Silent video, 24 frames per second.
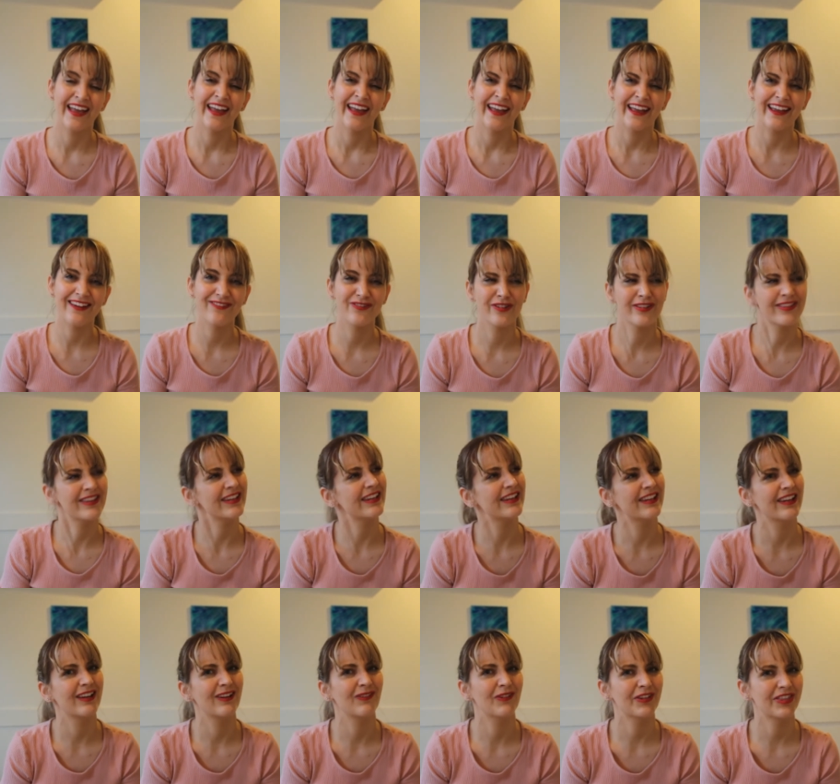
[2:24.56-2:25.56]
If you're
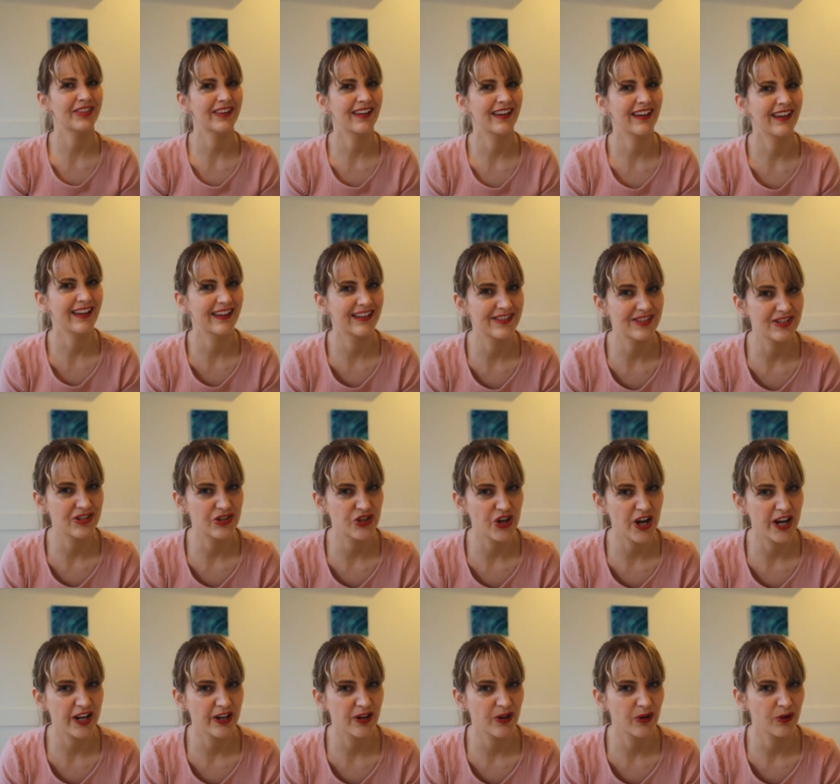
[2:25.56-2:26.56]
thinking, what the heck is a
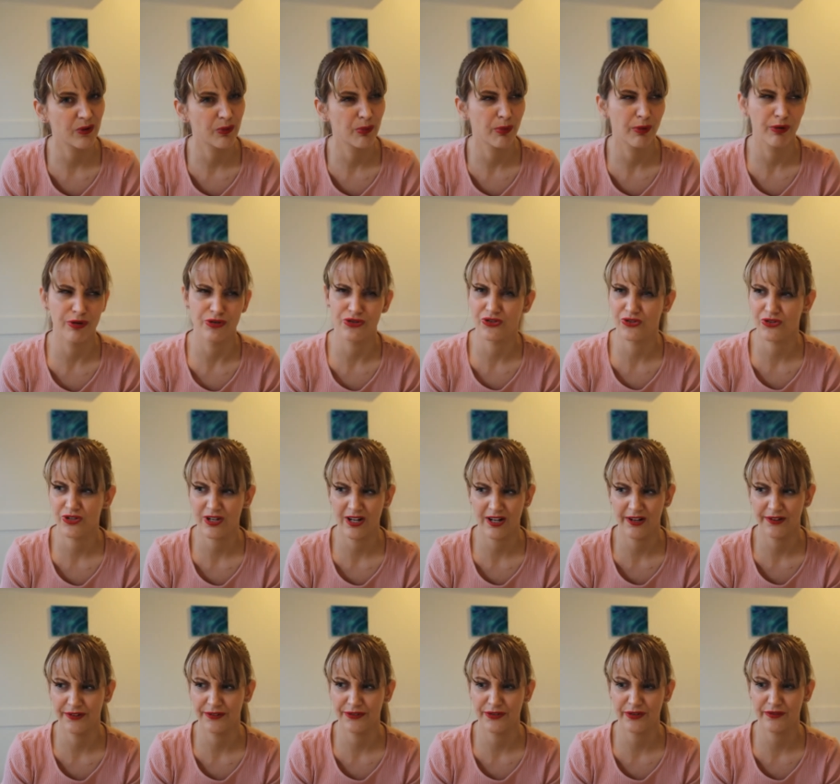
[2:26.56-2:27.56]
JHO or a junior
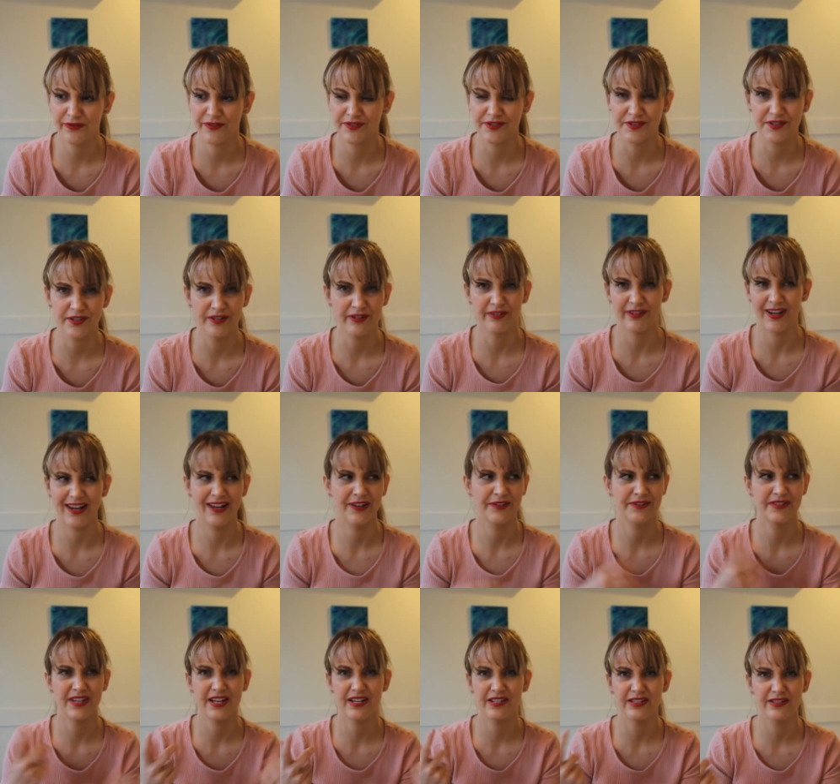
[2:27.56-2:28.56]
house officer,
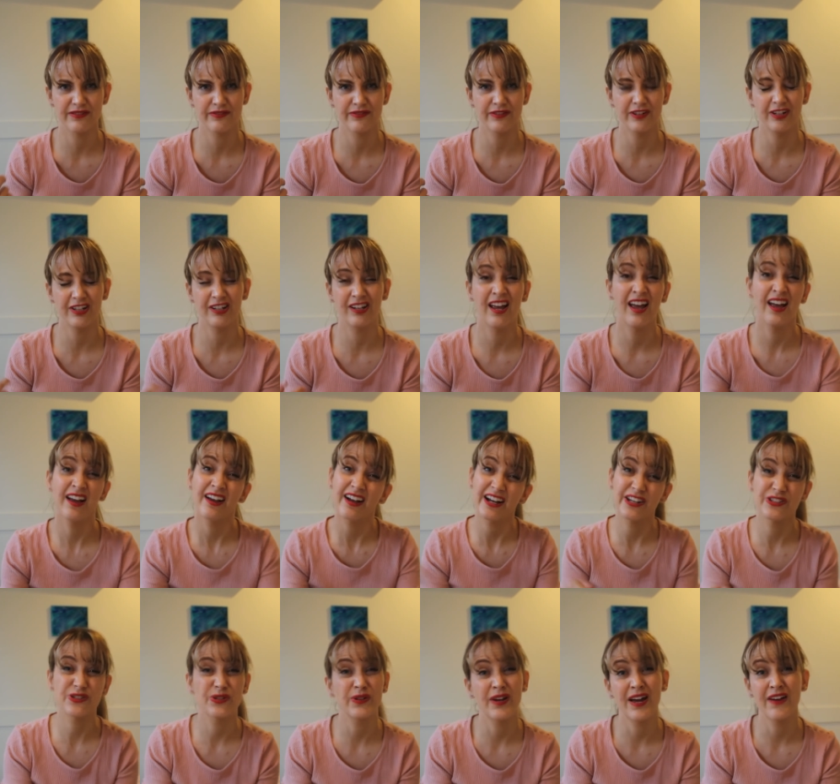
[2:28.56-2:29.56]
how's that different? I
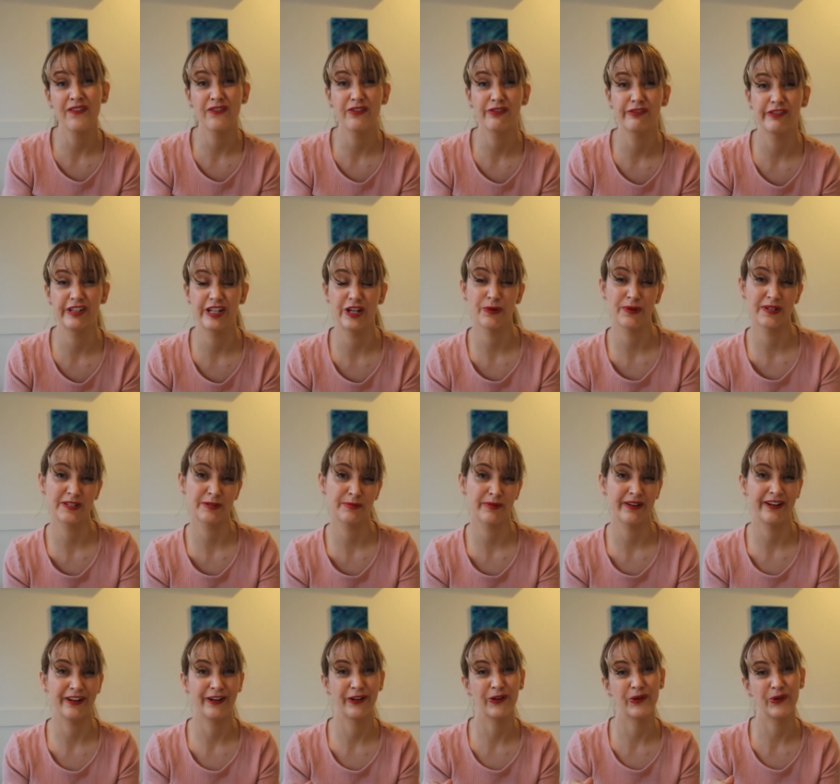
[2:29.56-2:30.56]
do have a video
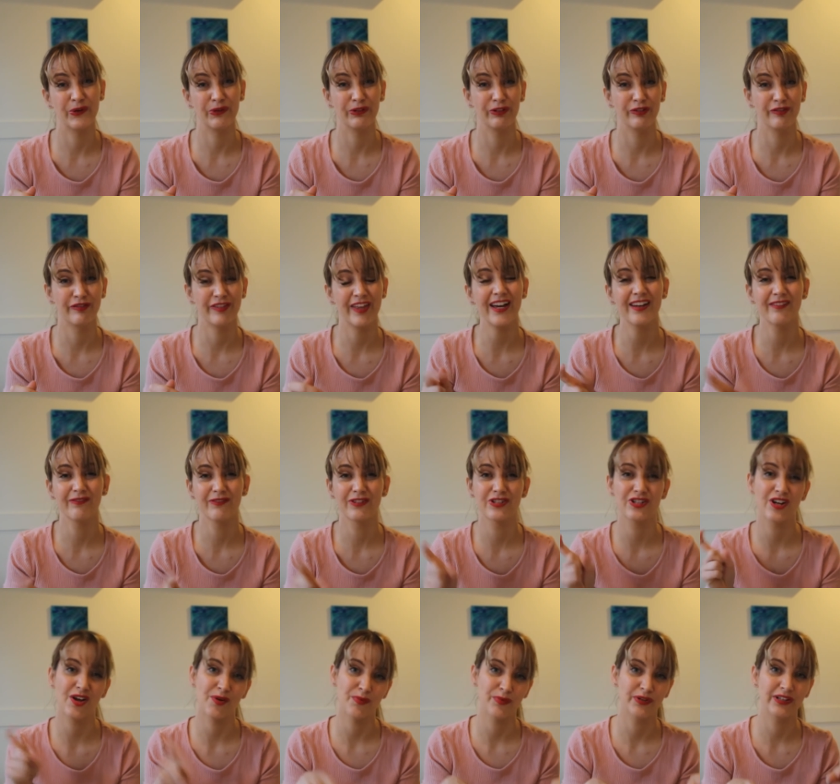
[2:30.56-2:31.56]
explaining all of that, which
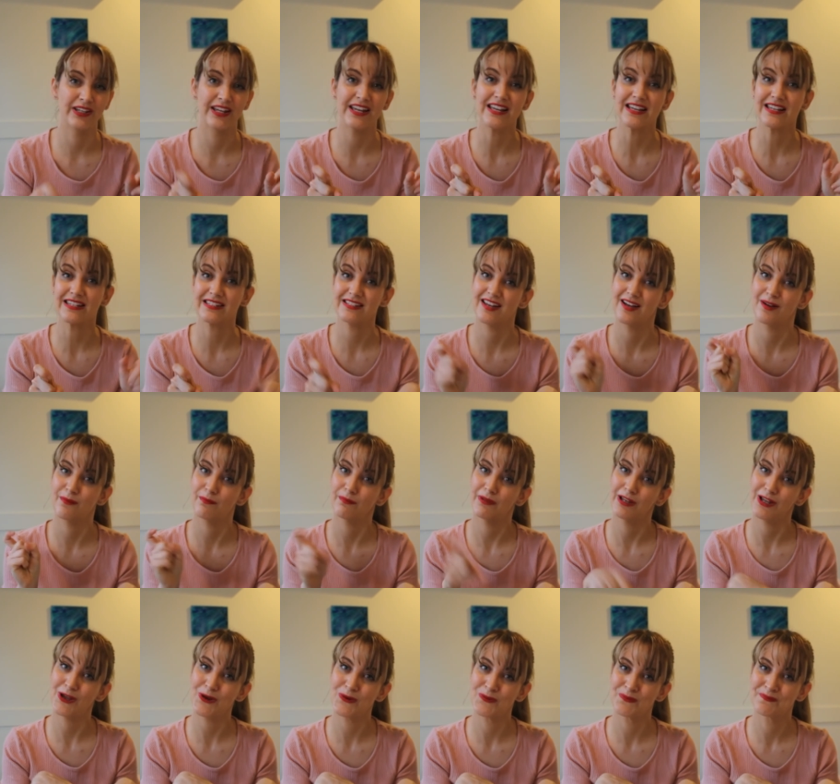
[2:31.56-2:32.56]
I will link down
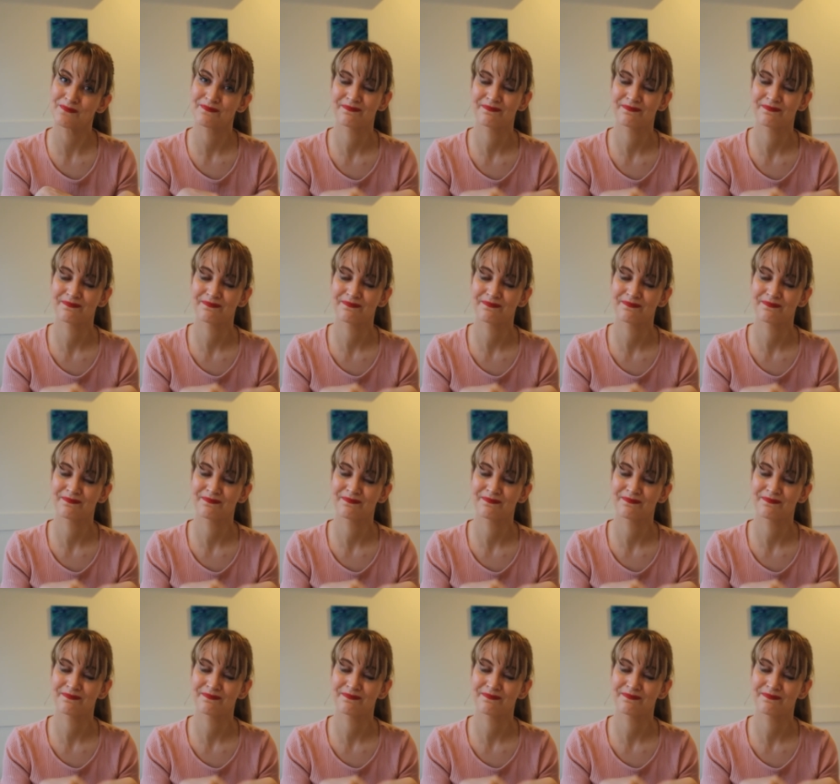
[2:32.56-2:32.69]
below.